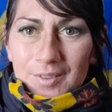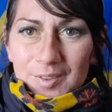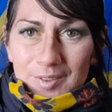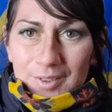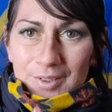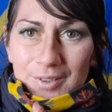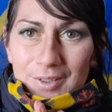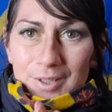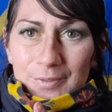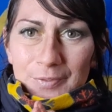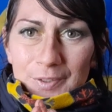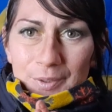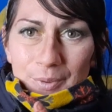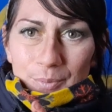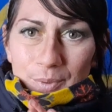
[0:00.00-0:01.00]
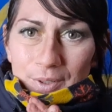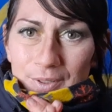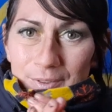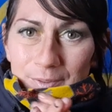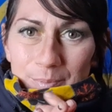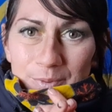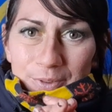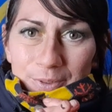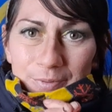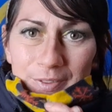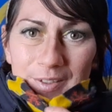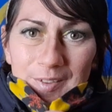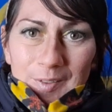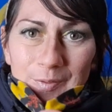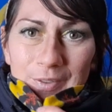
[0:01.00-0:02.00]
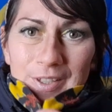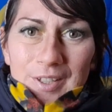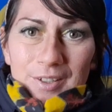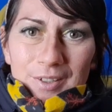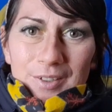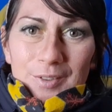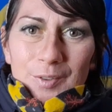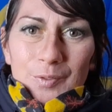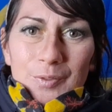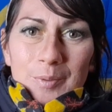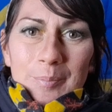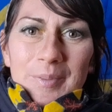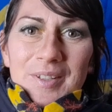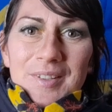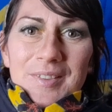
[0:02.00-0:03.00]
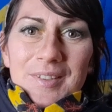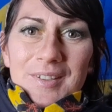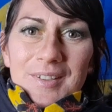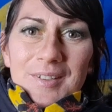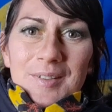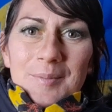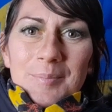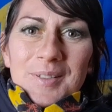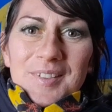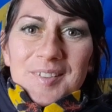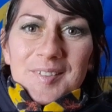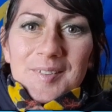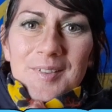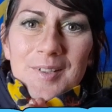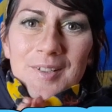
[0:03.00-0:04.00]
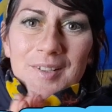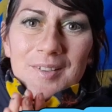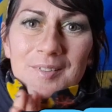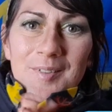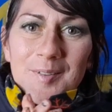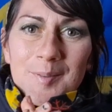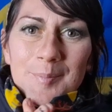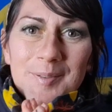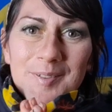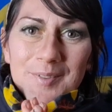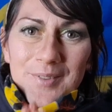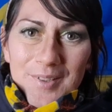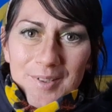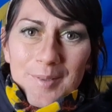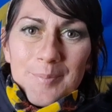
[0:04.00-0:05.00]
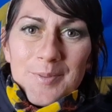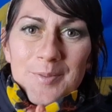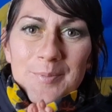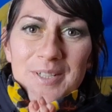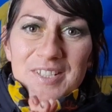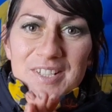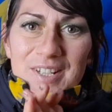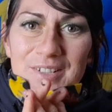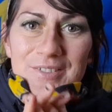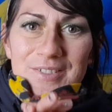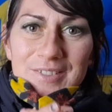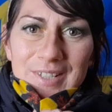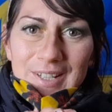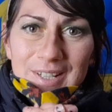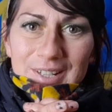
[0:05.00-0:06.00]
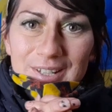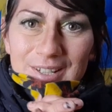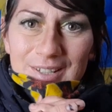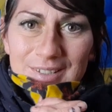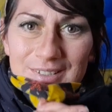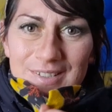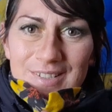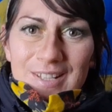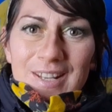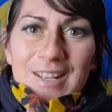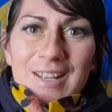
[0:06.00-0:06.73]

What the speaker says: So if you want more of these videos from me, then please like and subscribe to my channel. And